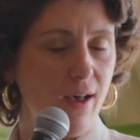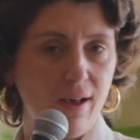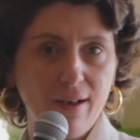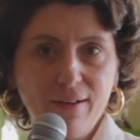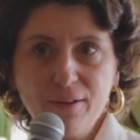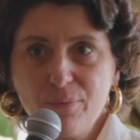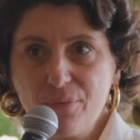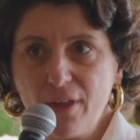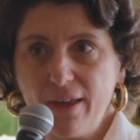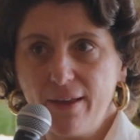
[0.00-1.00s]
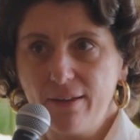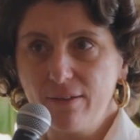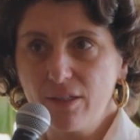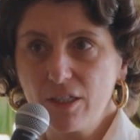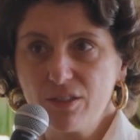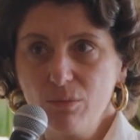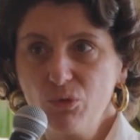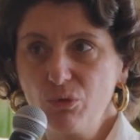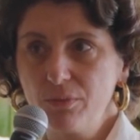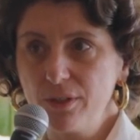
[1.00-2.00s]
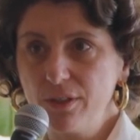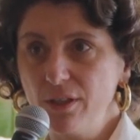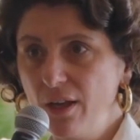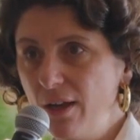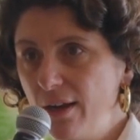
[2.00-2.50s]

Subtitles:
And they seem to be